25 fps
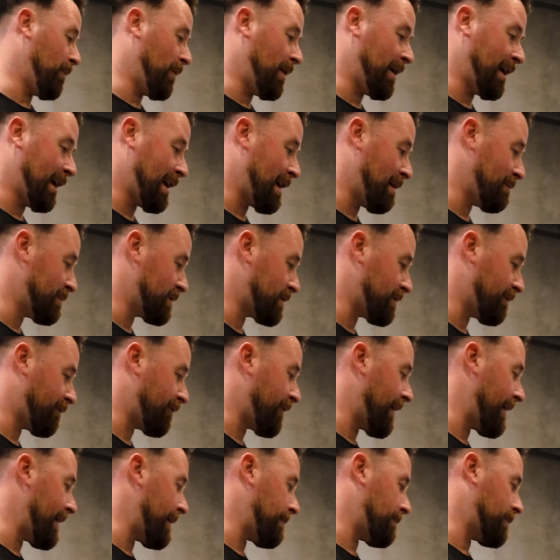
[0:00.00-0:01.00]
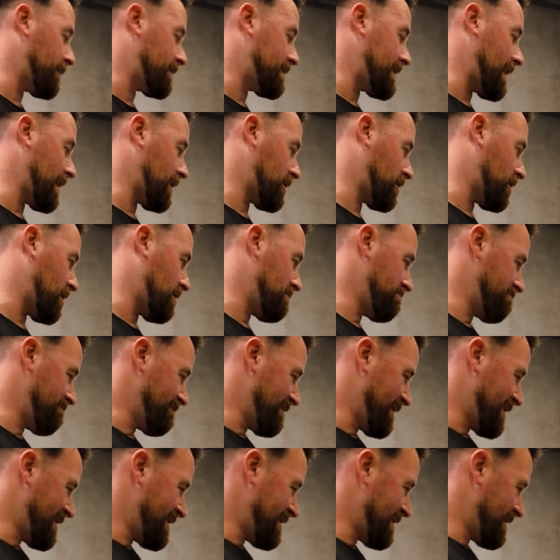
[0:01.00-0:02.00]
when it comes to front end protection.
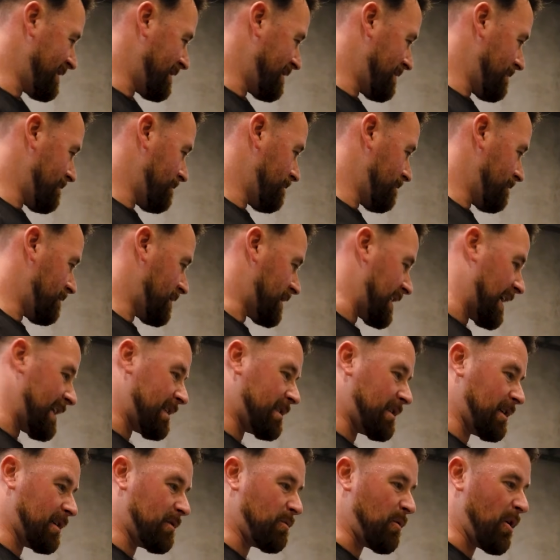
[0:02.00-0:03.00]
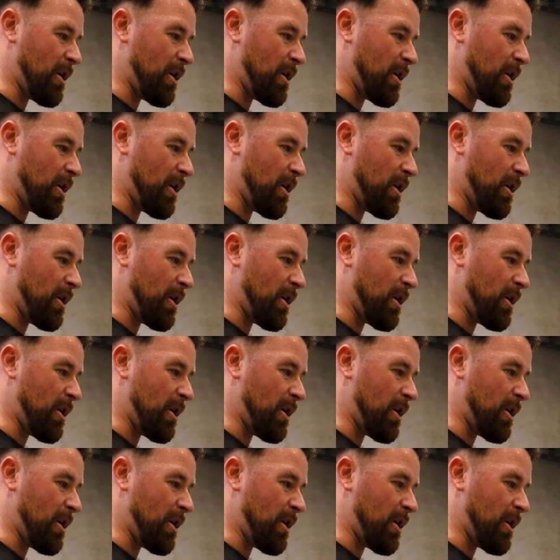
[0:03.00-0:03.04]
Sensors